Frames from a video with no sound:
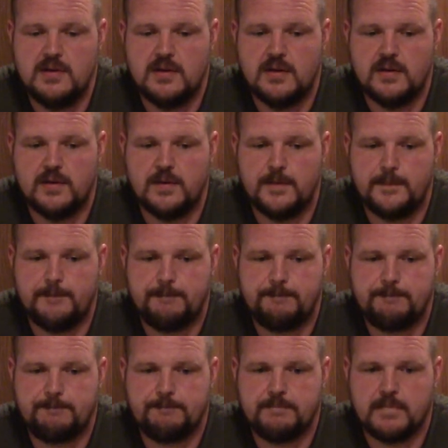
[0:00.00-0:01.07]
Um,
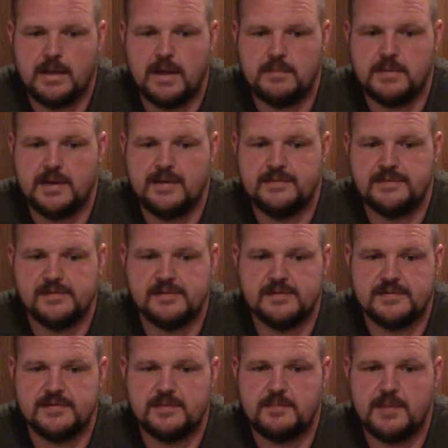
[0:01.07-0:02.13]
I'm guessing
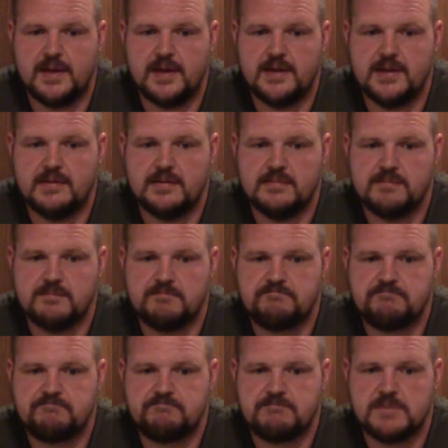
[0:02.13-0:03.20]
that somebody
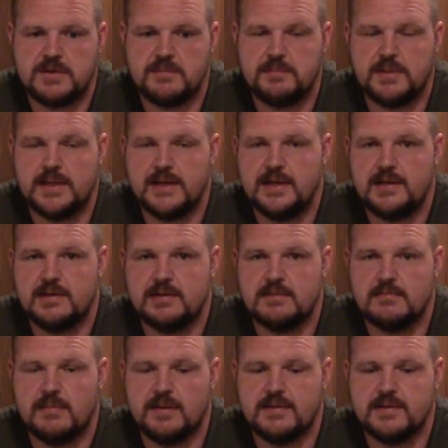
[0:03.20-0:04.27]
complained.
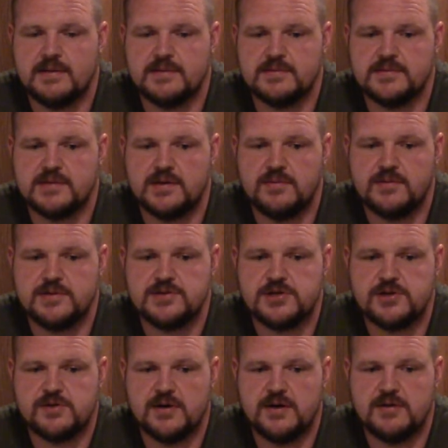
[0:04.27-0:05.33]
I think it was the only
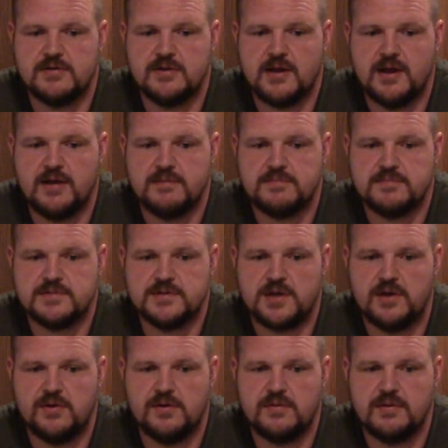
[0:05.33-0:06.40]
generator that I
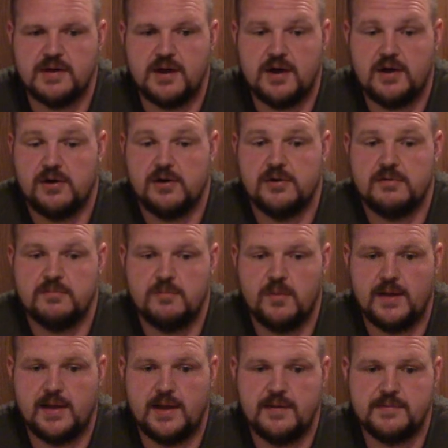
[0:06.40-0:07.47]
saw that I heard
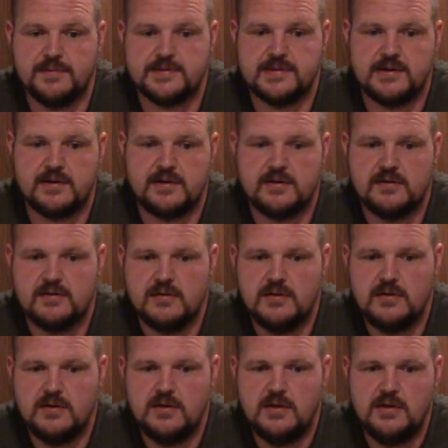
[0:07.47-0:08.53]
while I was there.
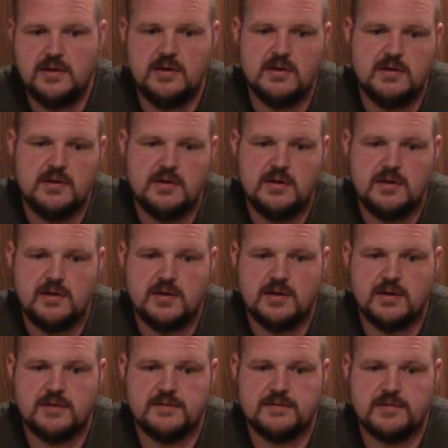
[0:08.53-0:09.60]

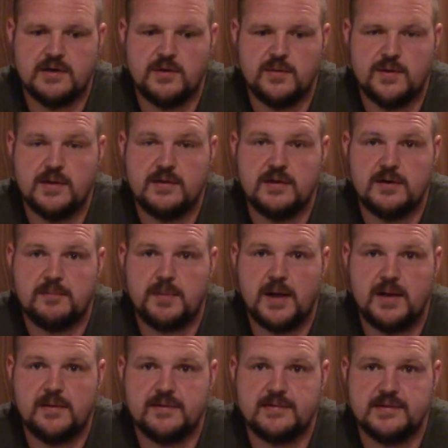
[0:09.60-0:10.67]
And so in their
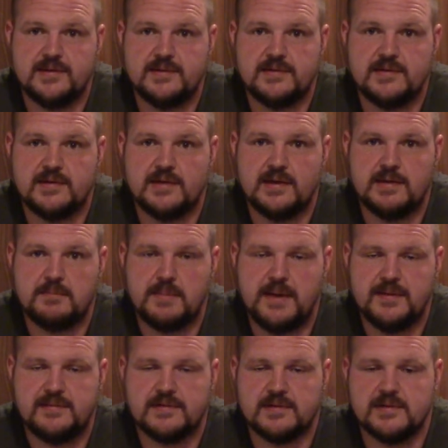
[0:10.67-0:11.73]
policies, it
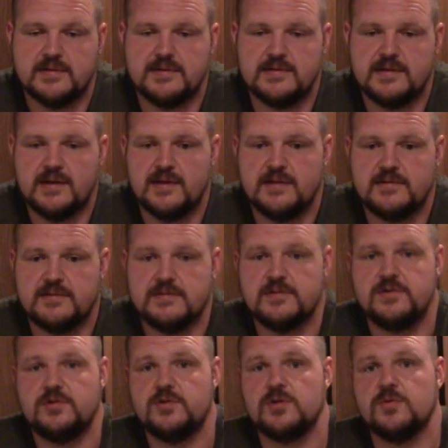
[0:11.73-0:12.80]
basically says
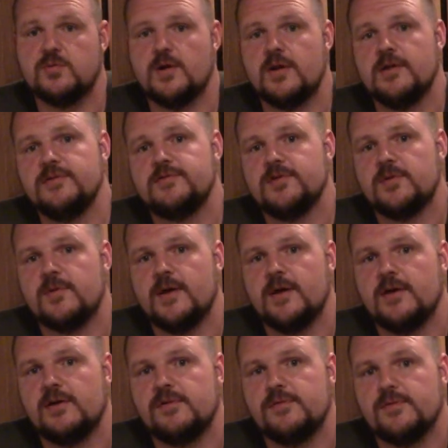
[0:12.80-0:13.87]
you can run a
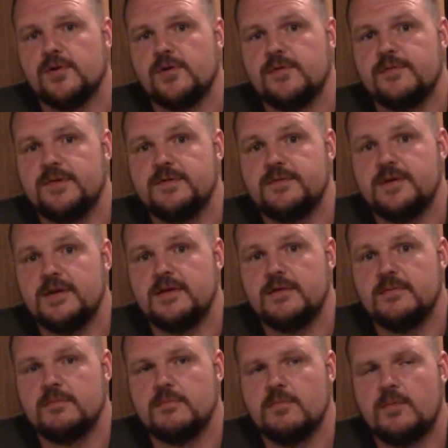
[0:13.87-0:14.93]
generator for 15,
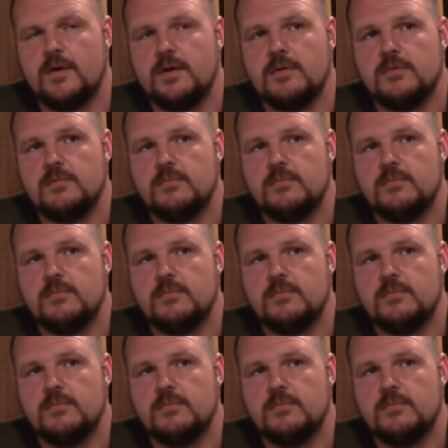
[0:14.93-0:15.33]
well,